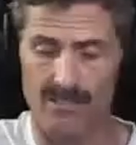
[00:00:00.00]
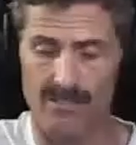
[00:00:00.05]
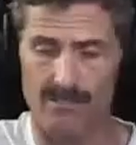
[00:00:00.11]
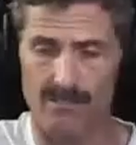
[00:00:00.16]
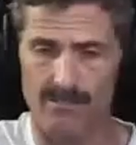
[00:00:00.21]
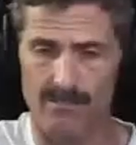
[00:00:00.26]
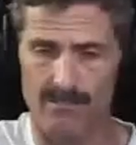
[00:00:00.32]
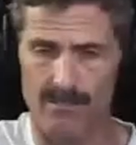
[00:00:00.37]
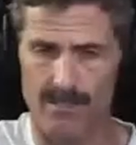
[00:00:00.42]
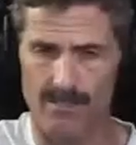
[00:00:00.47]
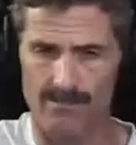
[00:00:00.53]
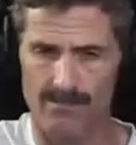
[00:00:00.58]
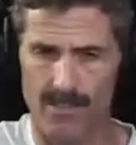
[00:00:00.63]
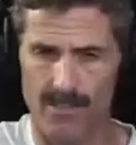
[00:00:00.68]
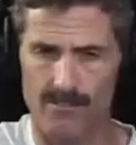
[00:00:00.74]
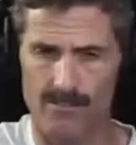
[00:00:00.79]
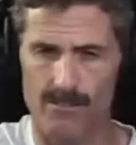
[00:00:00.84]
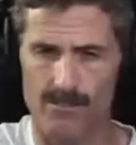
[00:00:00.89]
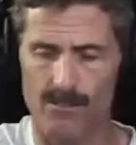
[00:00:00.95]
you know, a
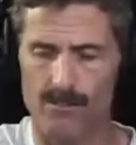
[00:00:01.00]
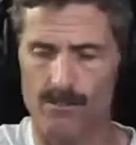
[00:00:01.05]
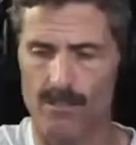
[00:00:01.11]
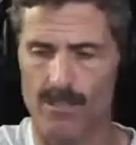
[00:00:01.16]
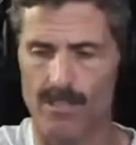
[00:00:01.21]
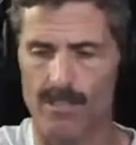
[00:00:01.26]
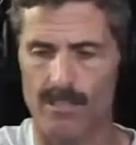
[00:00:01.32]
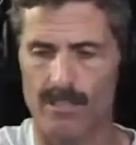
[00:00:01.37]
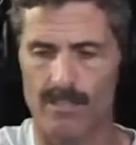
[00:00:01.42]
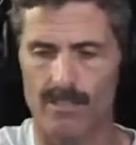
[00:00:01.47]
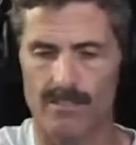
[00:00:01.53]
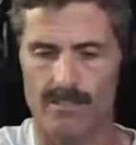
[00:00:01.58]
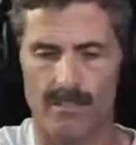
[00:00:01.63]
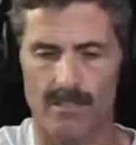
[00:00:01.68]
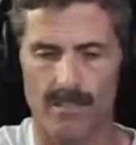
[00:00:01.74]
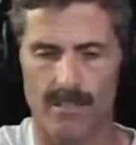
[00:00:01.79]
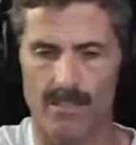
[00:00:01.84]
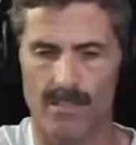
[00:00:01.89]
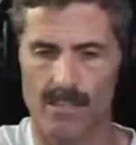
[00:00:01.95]
federal court is
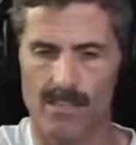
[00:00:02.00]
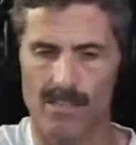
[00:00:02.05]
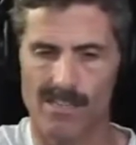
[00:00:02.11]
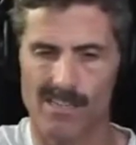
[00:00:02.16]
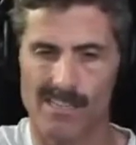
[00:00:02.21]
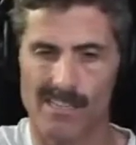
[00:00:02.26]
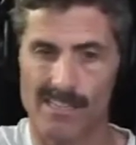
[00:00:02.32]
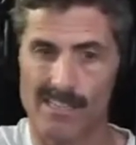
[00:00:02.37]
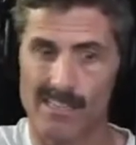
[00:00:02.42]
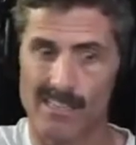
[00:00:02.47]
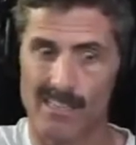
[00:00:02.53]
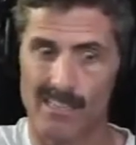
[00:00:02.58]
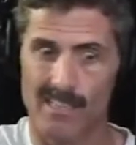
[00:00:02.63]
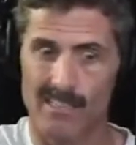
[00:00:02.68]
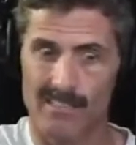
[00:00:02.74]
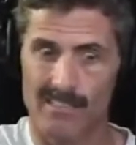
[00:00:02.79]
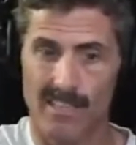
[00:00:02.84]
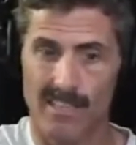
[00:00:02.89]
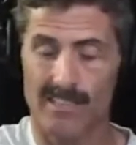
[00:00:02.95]

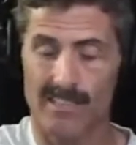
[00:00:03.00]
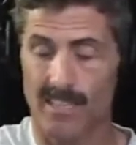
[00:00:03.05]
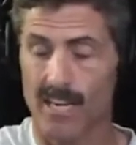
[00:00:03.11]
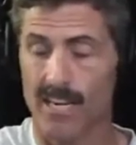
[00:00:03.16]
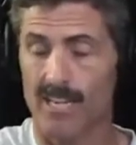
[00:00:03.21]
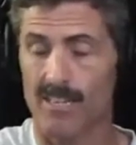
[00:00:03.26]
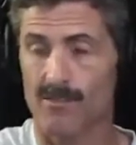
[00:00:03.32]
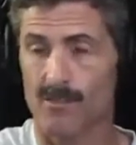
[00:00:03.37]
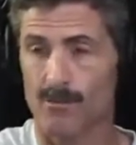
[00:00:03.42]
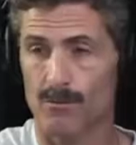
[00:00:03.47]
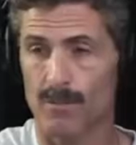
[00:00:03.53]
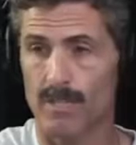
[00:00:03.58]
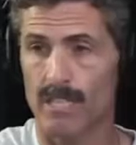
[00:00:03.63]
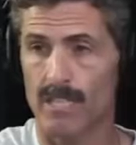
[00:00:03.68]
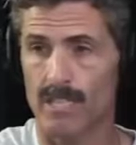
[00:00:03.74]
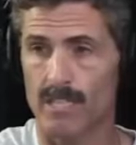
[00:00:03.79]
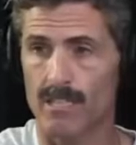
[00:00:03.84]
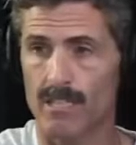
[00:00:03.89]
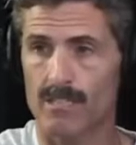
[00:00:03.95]
it's not the kind of
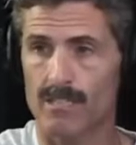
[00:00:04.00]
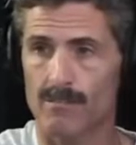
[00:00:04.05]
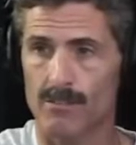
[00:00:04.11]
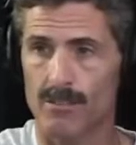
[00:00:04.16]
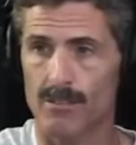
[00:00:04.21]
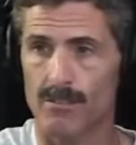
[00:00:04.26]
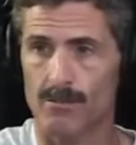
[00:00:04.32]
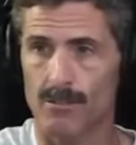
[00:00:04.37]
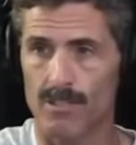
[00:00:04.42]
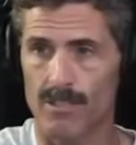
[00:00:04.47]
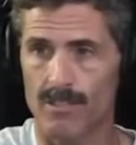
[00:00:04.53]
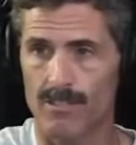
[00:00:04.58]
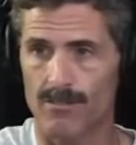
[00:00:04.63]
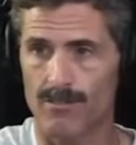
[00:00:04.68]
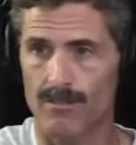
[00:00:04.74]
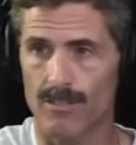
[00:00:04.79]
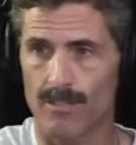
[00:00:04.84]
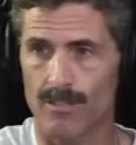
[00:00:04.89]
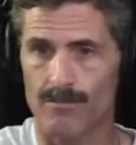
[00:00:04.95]
arena where you
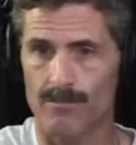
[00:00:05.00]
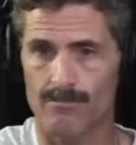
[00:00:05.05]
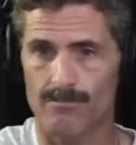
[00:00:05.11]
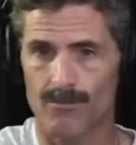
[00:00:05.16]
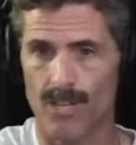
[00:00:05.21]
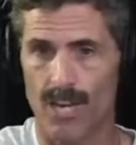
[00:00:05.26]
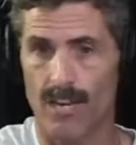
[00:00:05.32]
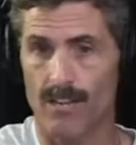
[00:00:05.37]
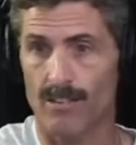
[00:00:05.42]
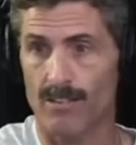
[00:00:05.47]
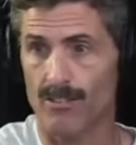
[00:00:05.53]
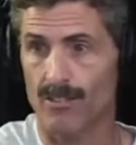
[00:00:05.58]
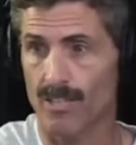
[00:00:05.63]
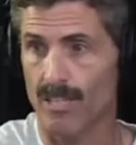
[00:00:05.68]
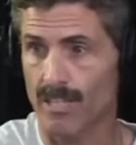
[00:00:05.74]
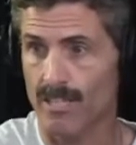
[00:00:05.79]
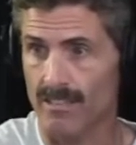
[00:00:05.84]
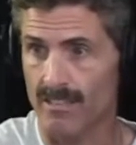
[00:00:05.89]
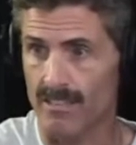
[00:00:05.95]
want to, you know, challenge
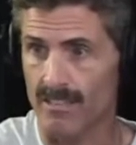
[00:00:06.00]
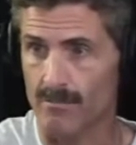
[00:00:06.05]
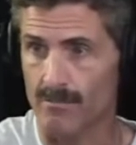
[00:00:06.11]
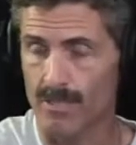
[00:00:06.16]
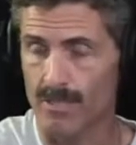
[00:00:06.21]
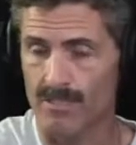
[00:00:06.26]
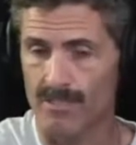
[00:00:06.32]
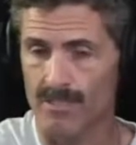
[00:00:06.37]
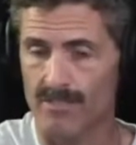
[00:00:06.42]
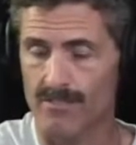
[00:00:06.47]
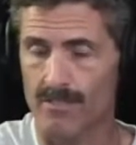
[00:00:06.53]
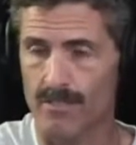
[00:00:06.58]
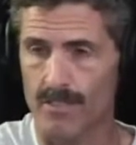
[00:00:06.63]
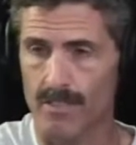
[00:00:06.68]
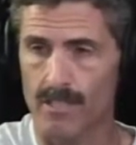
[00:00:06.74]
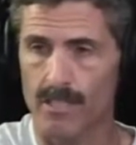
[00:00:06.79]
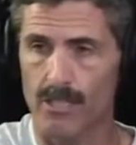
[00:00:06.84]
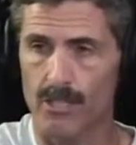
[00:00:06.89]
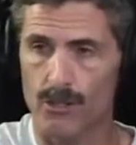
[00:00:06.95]
anything because it's
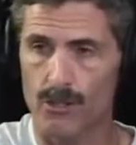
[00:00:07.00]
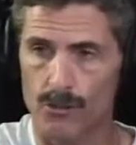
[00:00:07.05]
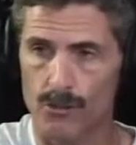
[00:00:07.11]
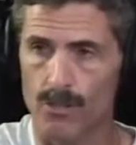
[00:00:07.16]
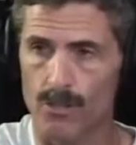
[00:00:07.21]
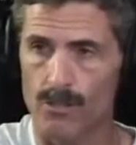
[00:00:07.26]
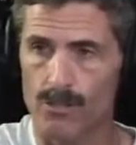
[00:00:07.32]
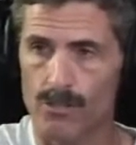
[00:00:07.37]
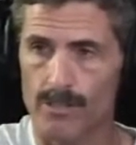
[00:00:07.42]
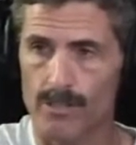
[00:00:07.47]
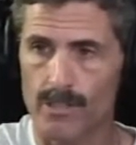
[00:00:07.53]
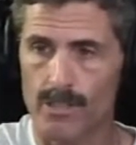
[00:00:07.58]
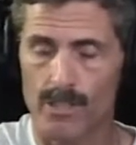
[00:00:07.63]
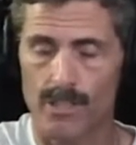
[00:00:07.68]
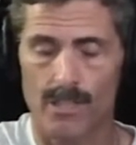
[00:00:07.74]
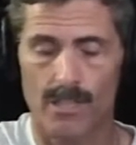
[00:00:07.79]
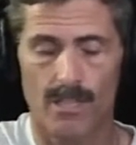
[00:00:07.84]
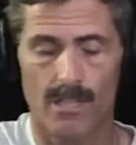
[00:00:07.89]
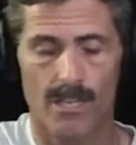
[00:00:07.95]
very controlled.
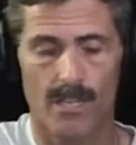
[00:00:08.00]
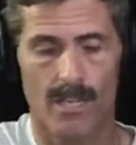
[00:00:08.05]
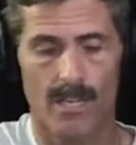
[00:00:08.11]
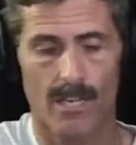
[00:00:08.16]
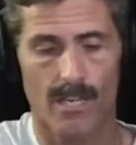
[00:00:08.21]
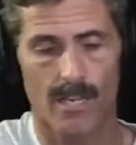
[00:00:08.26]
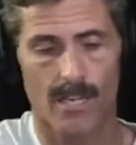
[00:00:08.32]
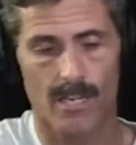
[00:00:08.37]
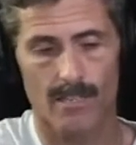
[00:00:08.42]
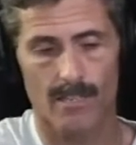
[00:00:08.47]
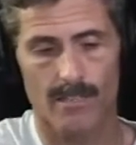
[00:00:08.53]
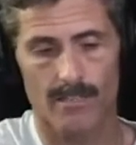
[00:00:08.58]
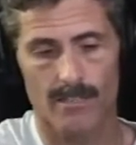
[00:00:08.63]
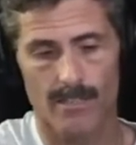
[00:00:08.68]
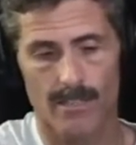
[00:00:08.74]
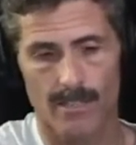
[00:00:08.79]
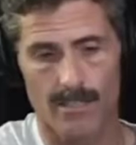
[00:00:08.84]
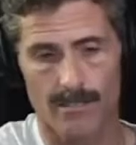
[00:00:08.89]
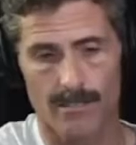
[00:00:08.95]
And,